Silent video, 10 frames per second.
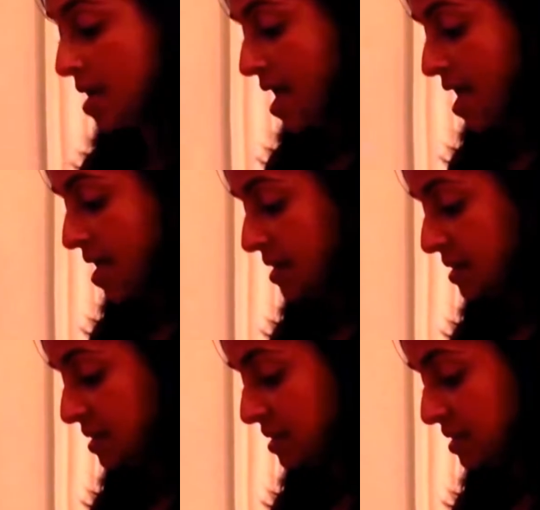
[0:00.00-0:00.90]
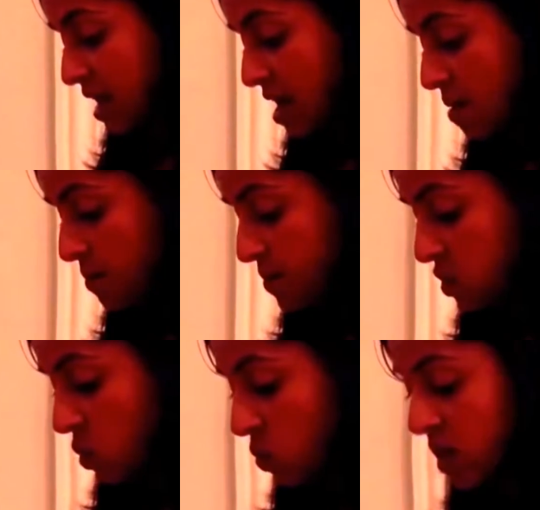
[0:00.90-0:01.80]
And
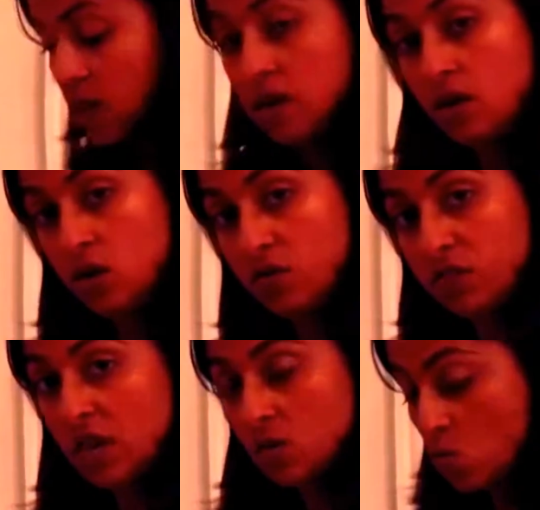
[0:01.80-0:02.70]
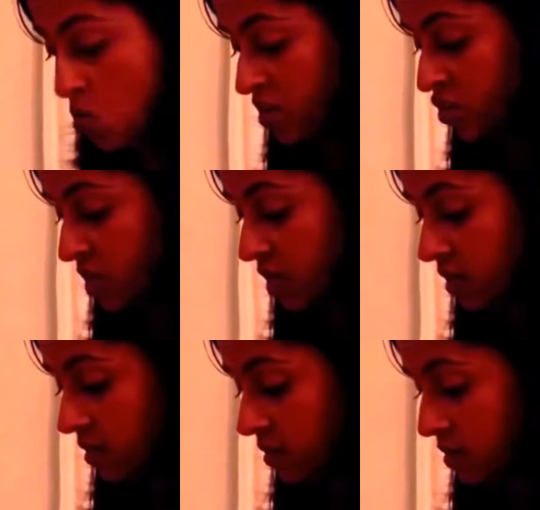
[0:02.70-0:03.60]
so when you've done
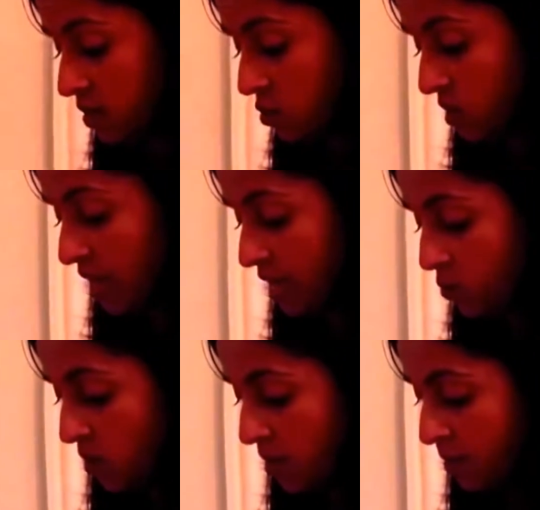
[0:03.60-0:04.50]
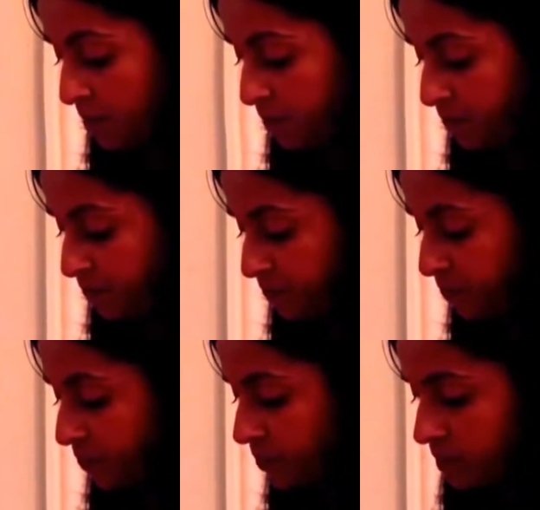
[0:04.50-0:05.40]
washing your quinoa,
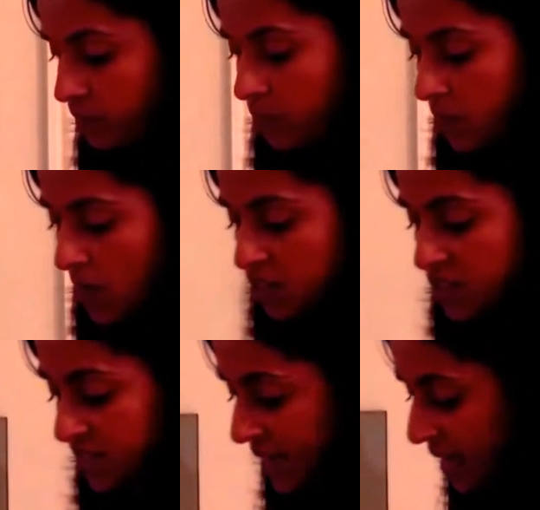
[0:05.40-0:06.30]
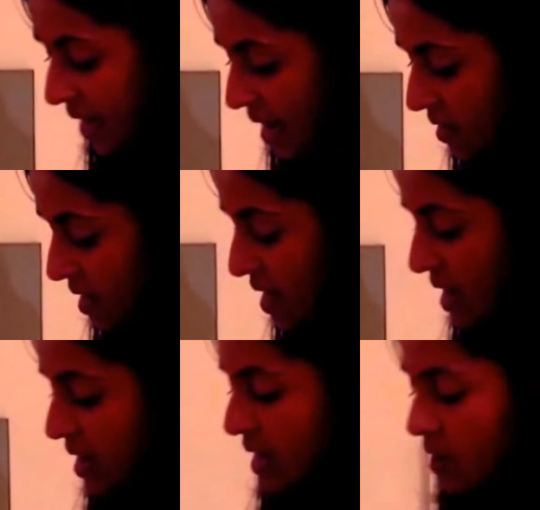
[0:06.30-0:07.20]
I just take it out.
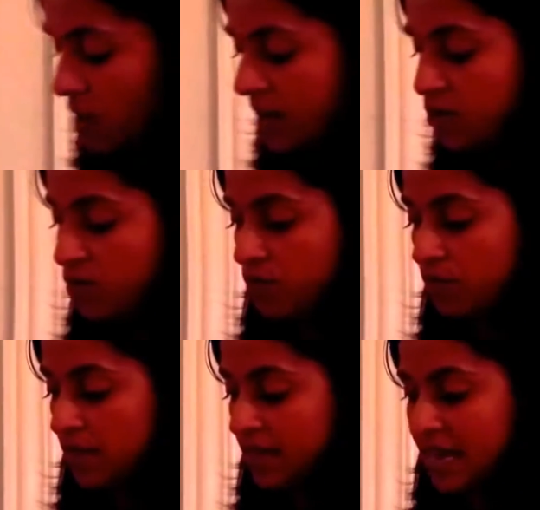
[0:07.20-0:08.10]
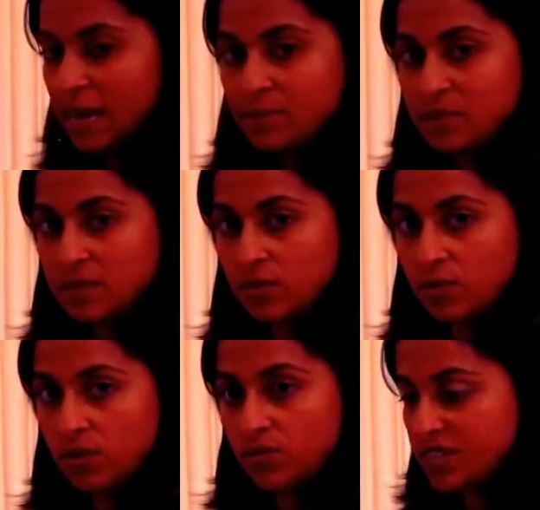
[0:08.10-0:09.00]
Now it retains
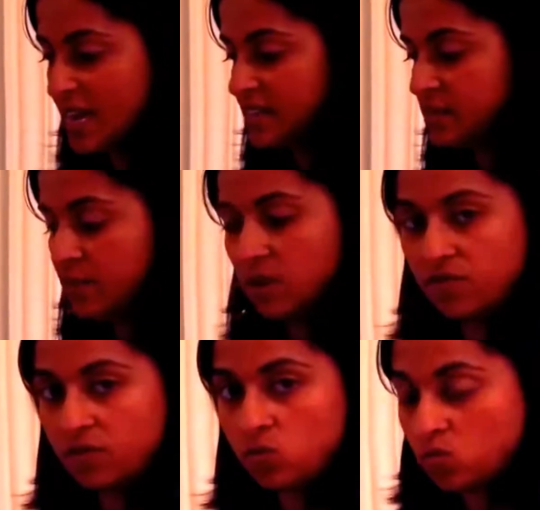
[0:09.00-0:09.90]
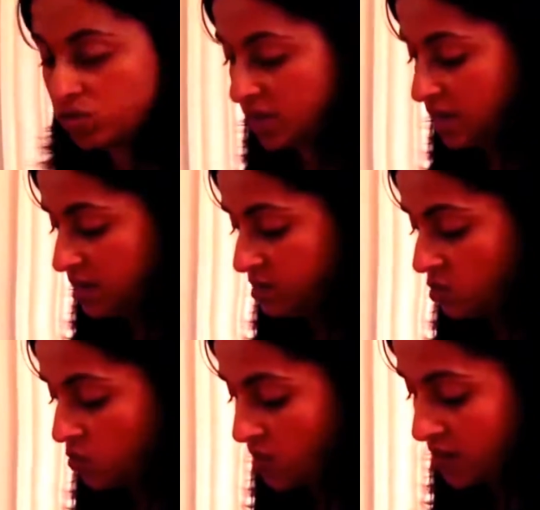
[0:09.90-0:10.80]
a bit of the water.
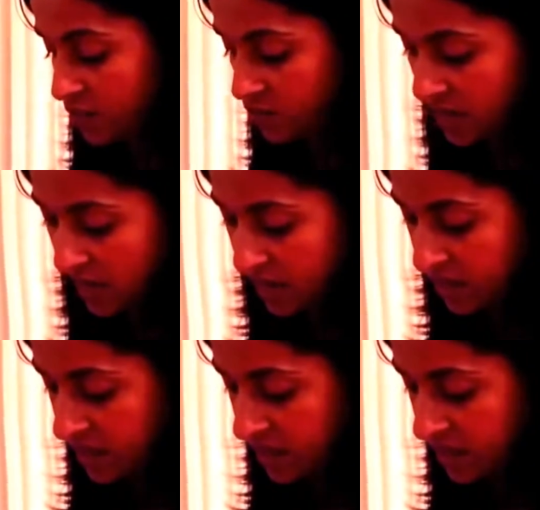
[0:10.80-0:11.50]
So what I do is I like to